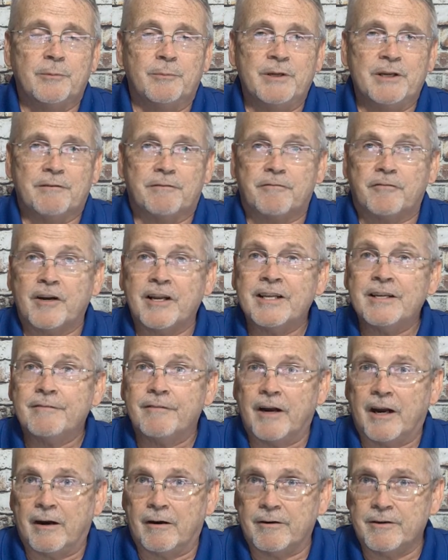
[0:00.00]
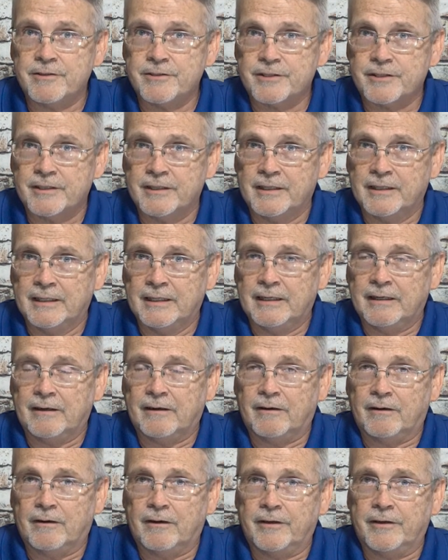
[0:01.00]
be a friend of ours
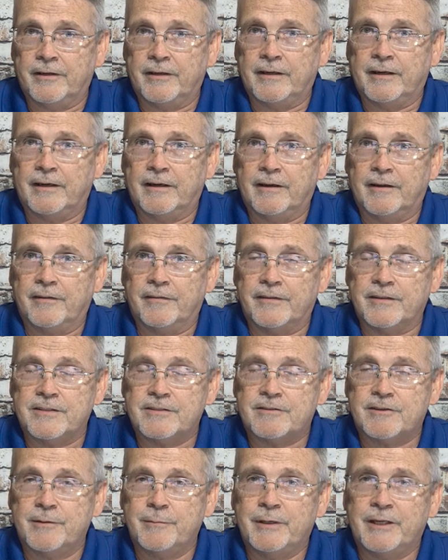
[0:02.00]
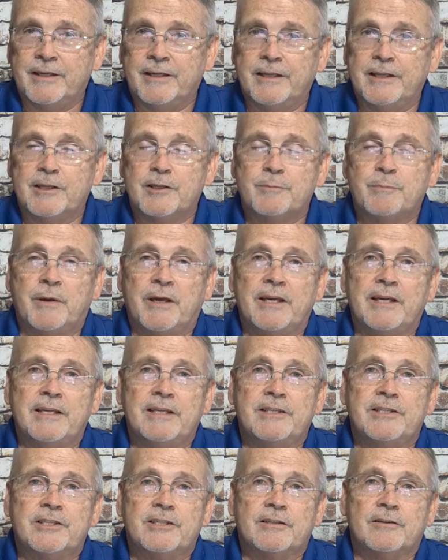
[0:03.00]
on the Streaming Idiots
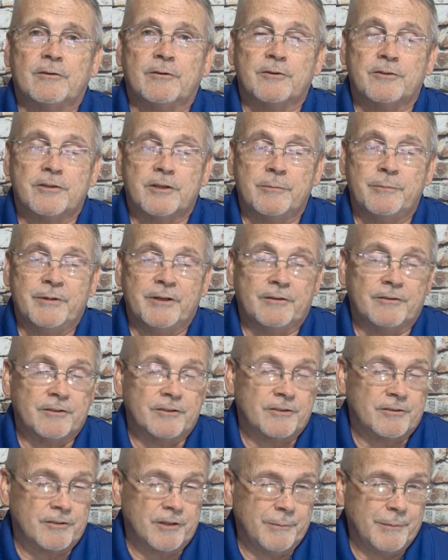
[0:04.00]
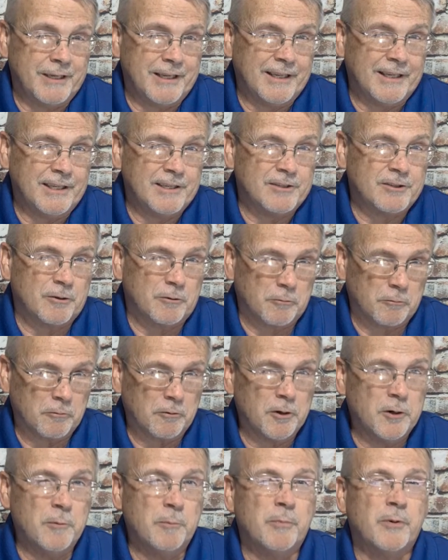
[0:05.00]
page, or excuse me, Streaming Idiots
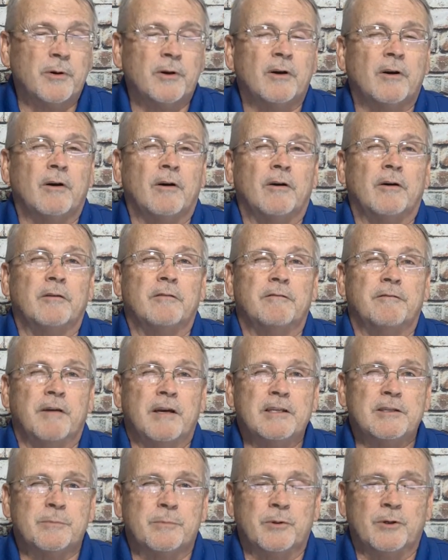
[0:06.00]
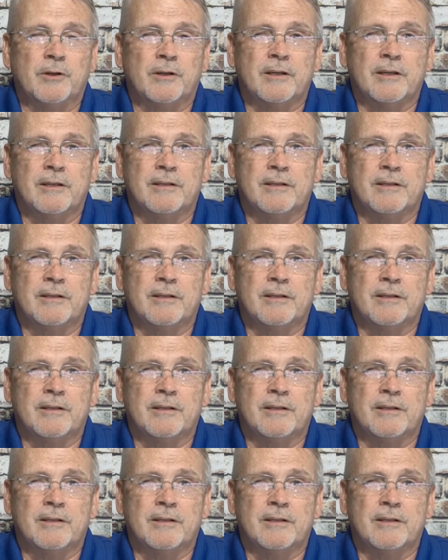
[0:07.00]
group on Facebook.